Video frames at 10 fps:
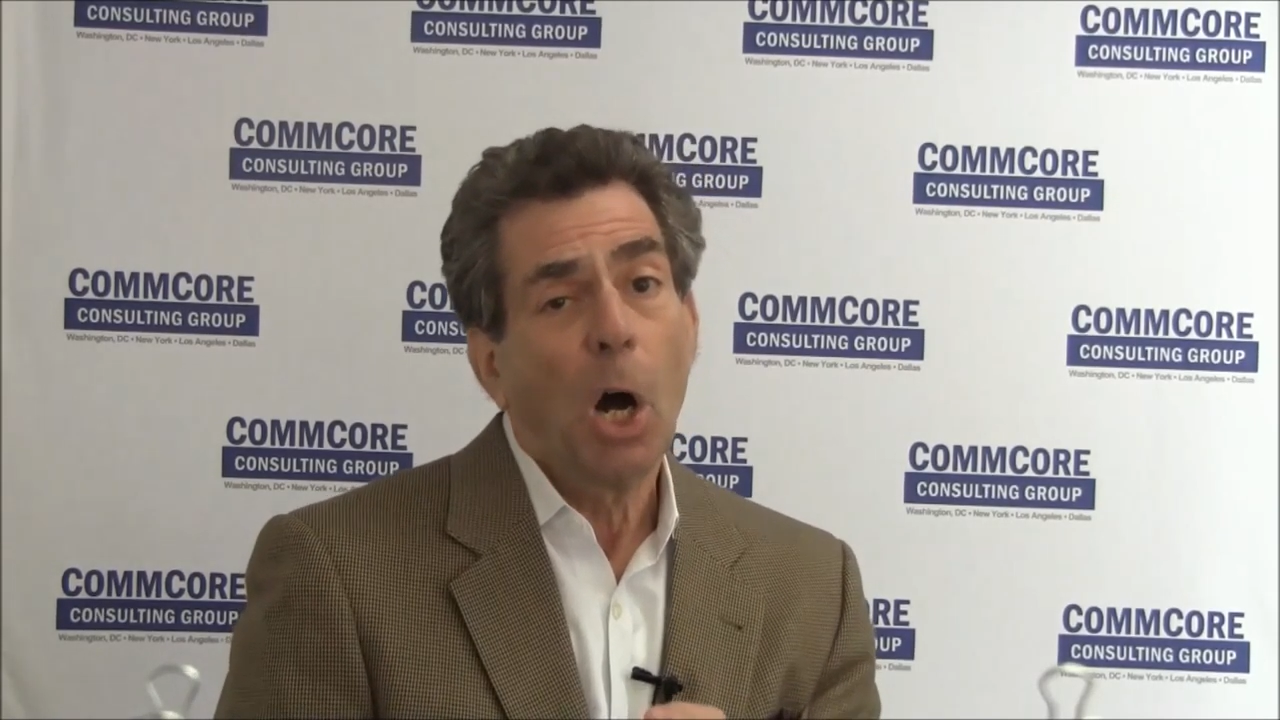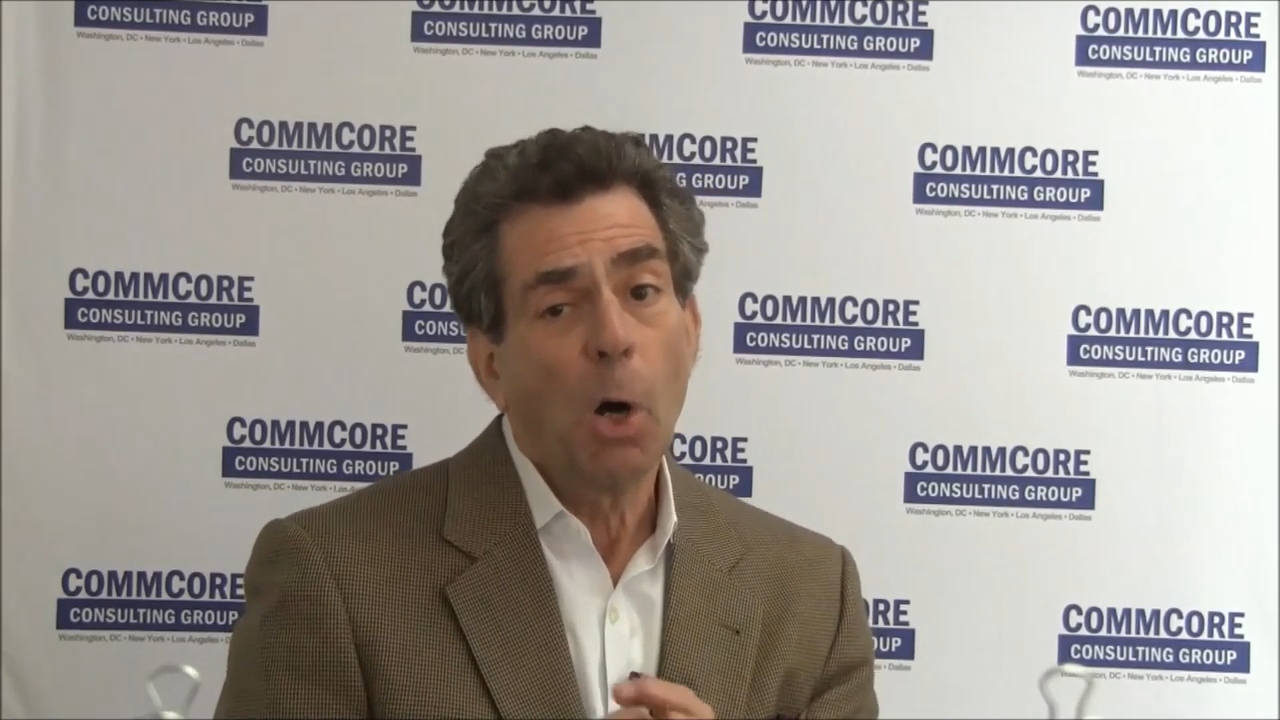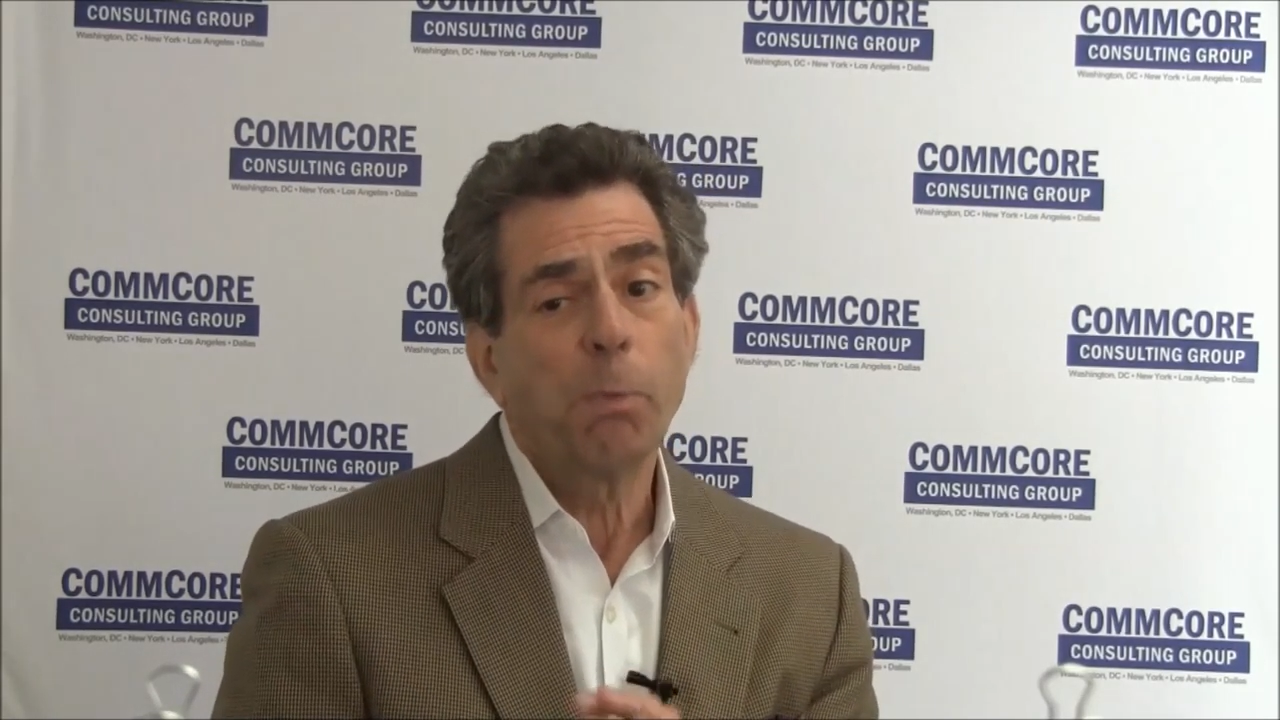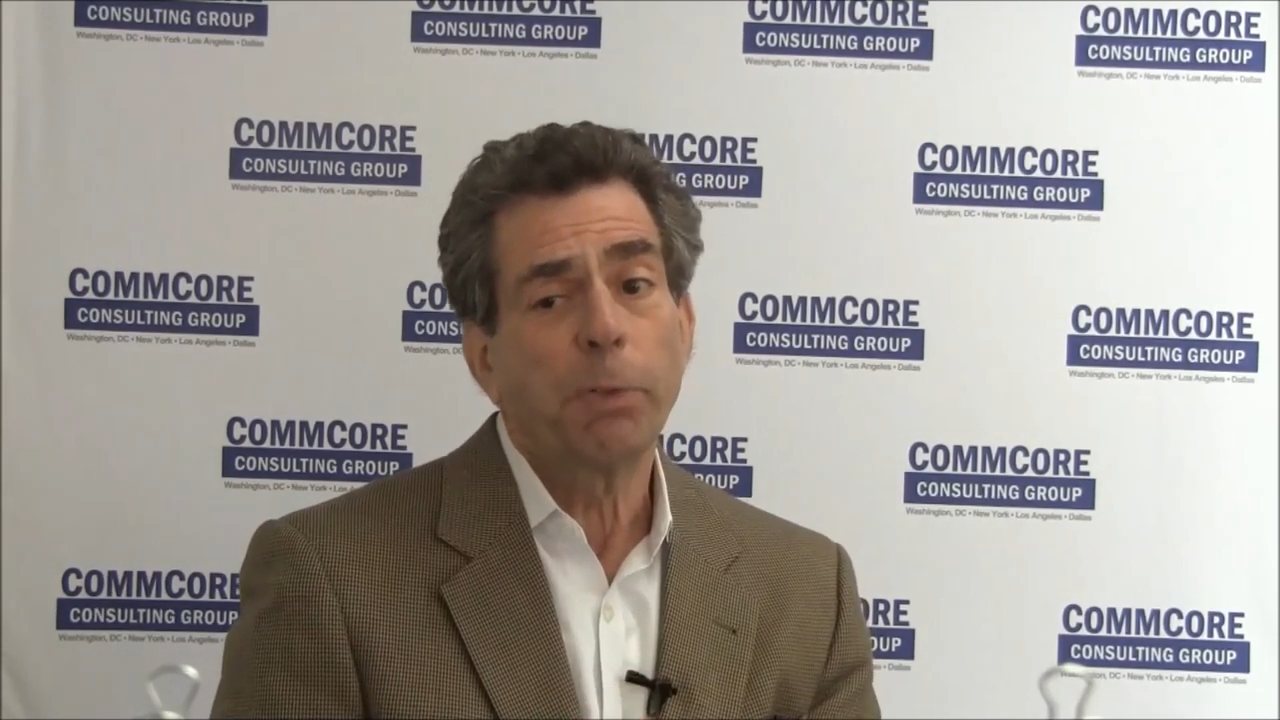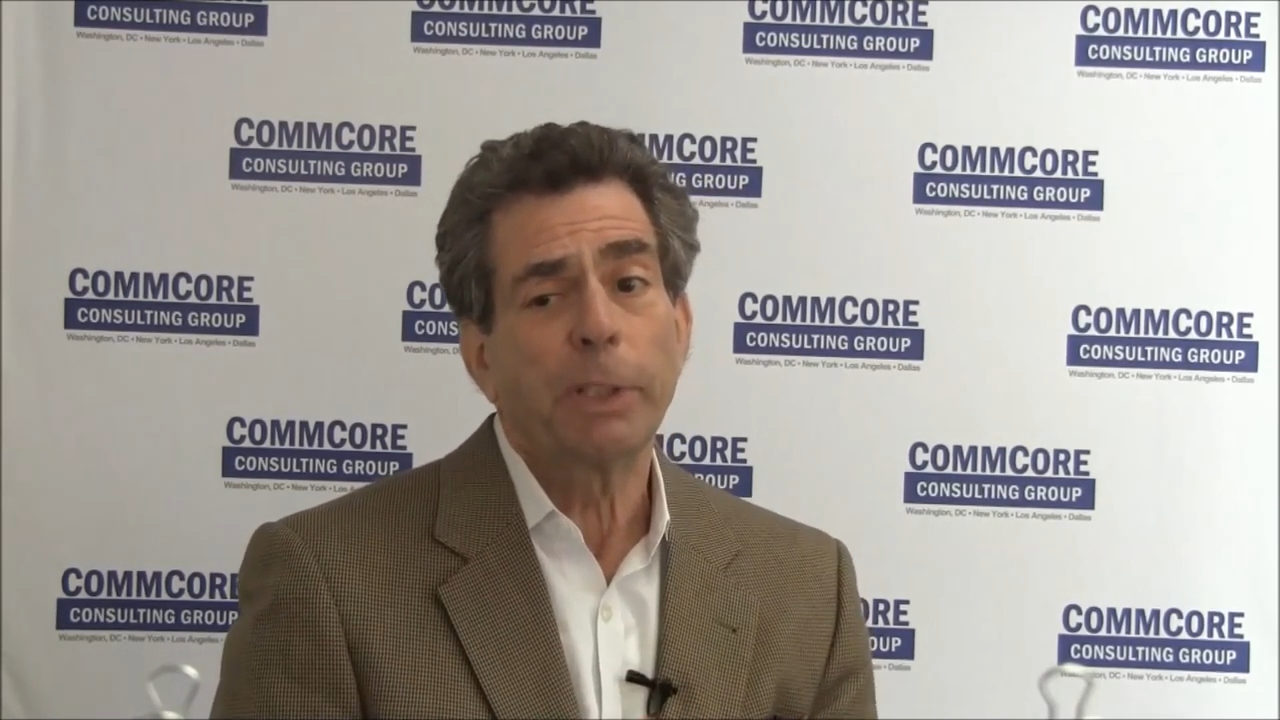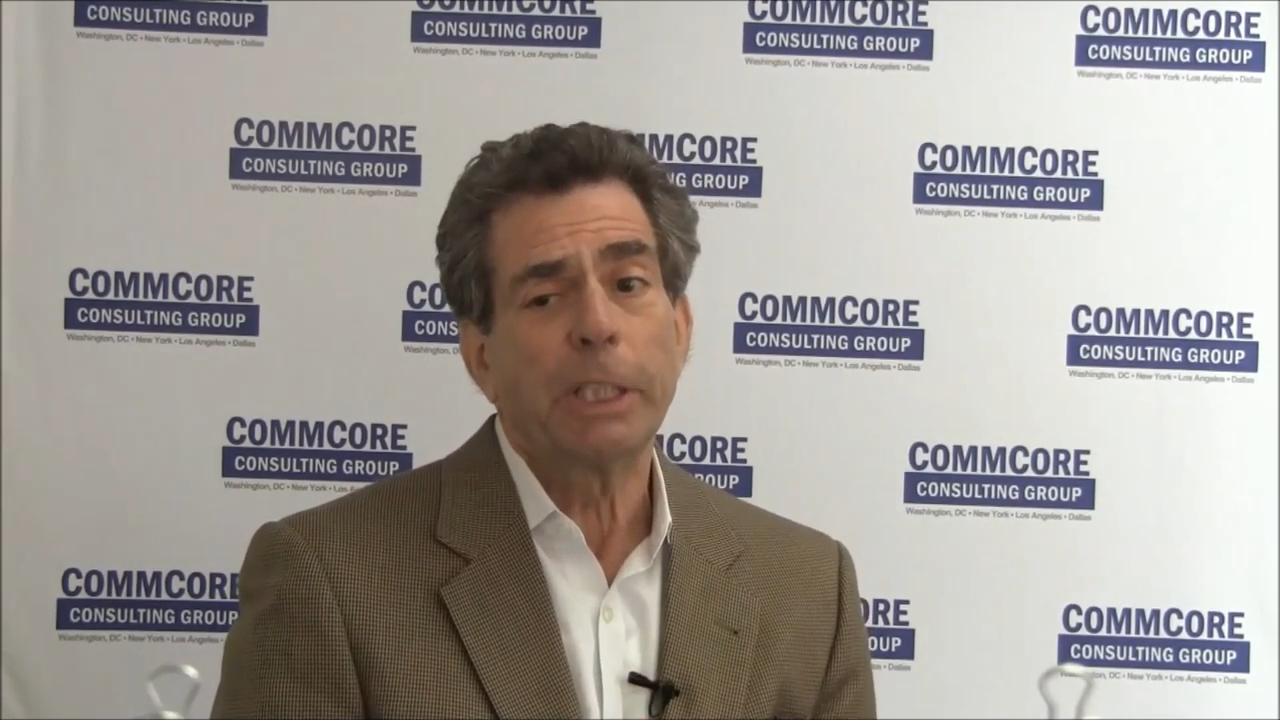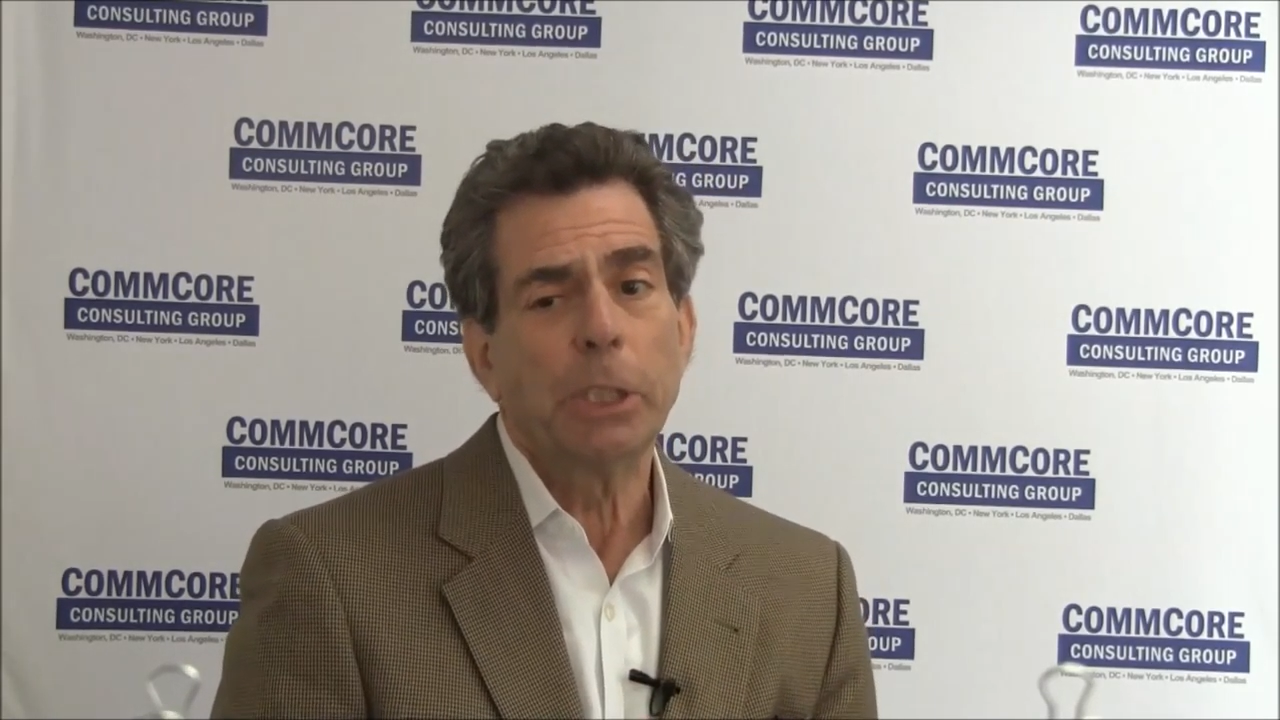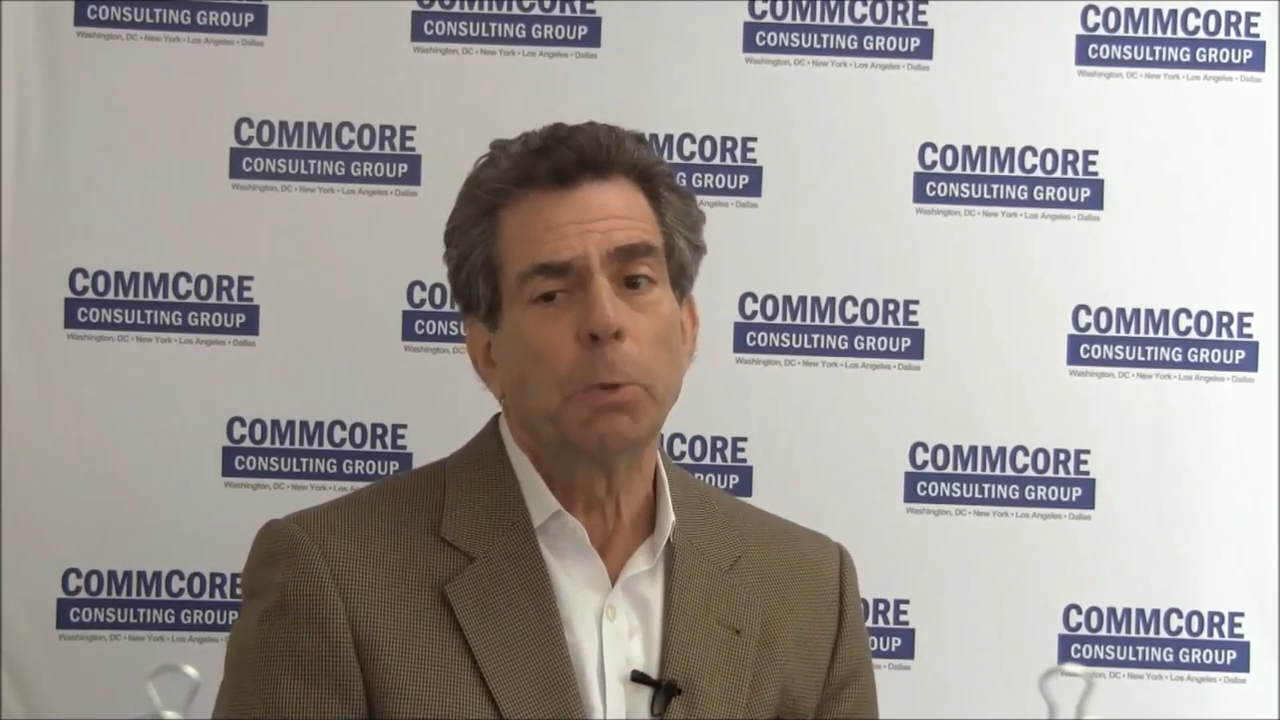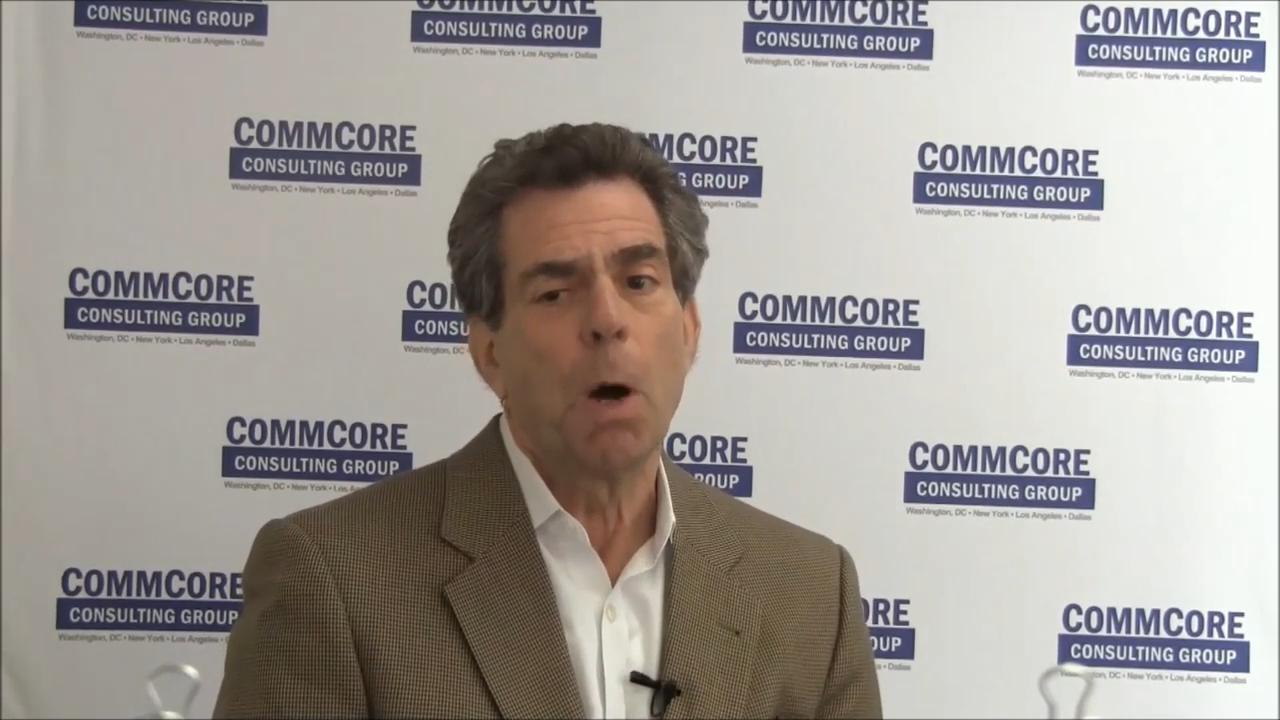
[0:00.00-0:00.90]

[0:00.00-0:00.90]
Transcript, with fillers: Hopefully you